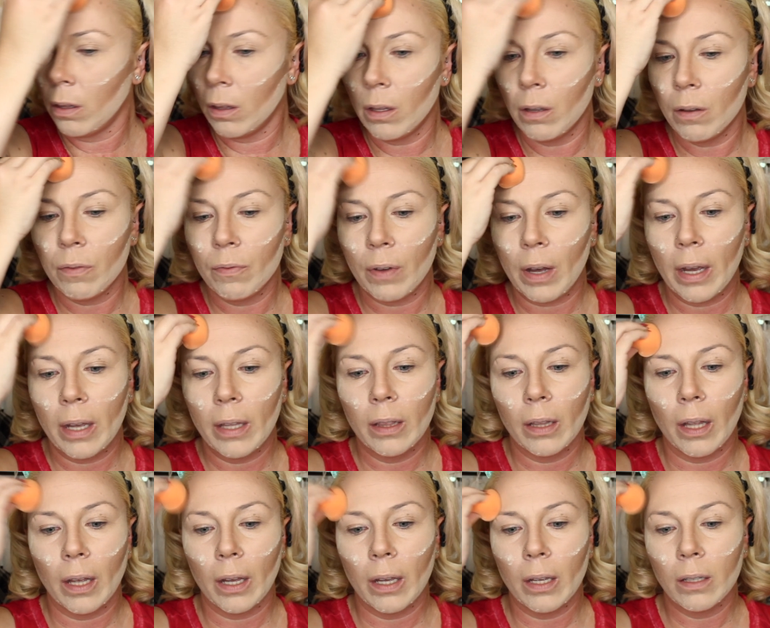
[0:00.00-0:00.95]
the fine
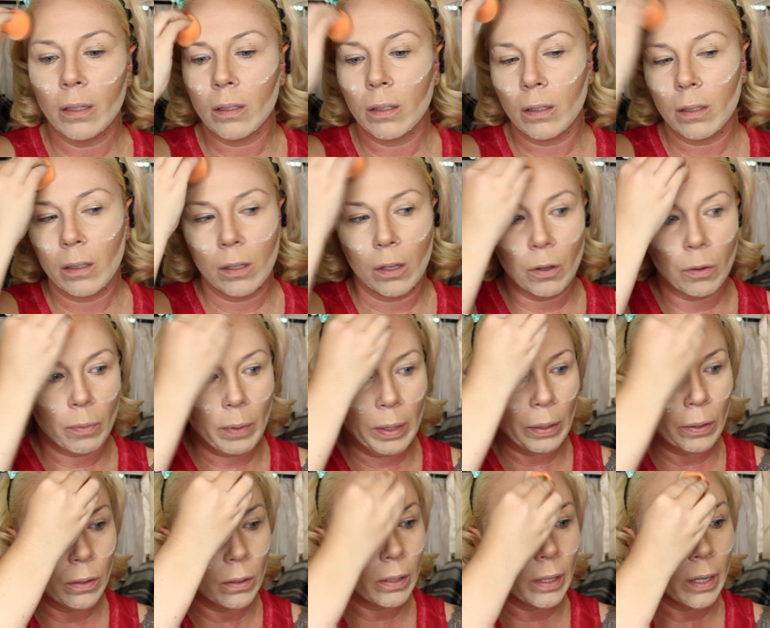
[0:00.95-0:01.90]
lines, your
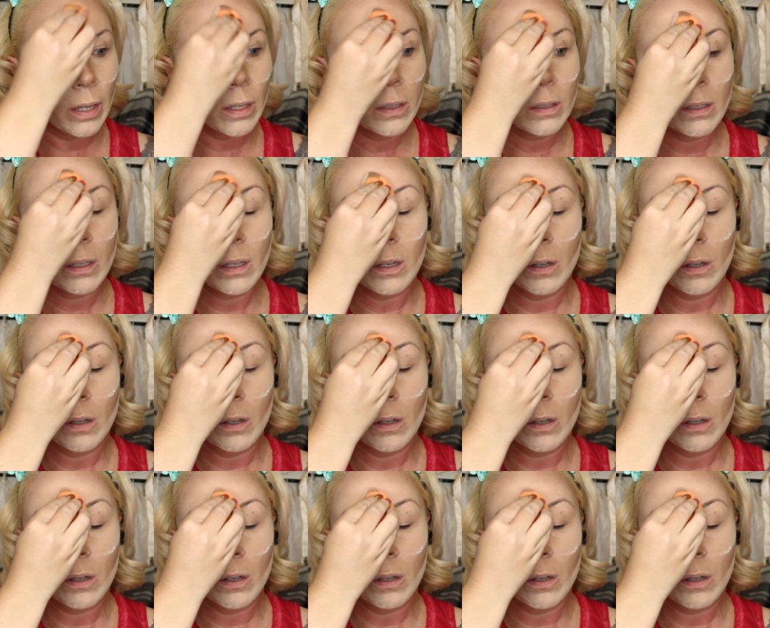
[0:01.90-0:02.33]
wrinkle lines